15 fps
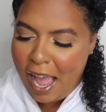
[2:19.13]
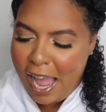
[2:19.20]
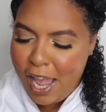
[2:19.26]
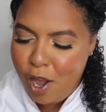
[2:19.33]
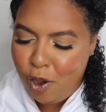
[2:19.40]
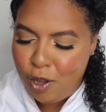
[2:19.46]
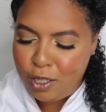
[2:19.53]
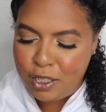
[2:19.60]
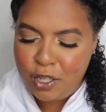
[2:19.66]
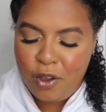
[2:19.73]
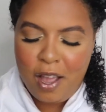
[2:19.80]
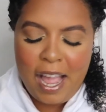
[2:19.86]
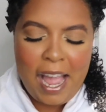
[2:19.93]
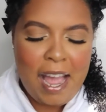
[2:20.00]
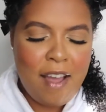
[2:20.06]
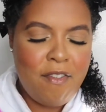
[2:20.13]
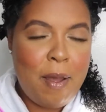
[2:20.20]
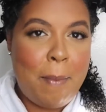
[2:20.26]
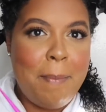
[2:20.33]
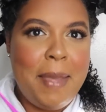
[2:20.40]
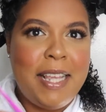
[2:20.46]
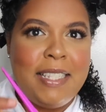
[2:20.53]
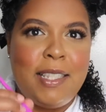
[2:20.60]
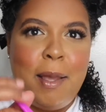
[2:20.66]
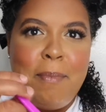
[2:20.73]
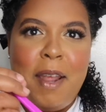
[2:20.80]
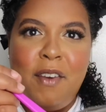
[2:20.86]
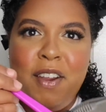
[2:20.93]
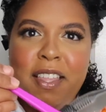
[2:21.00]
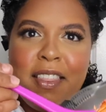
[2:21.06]
I also have mixed
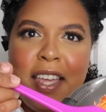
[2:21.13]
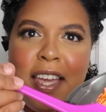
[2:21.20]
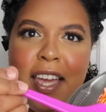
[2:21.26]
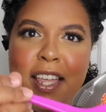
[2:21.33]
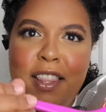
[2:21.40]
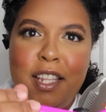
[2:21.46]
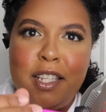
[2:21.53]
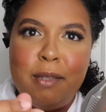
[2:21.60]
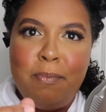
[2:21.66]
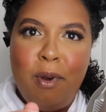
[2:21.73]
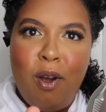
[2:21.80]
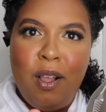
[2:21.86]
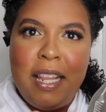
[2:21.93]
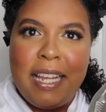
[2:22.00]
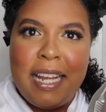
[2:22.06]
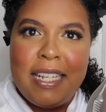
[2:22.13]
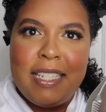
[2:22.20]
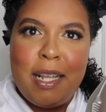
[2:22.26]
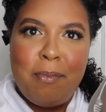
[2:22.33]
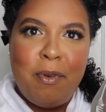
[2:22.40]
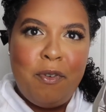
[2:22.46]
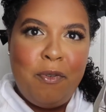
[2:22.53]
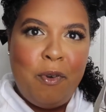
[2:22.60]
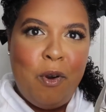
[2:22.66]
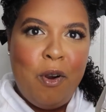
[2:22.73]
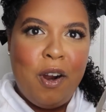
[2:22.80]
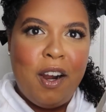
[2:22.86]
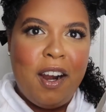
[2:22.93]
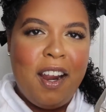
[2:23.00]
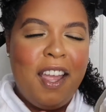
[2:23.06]
up everything in this bowl, like I said
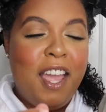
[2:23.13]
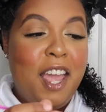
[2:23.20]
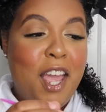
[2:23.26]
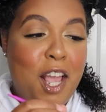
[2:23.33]
before.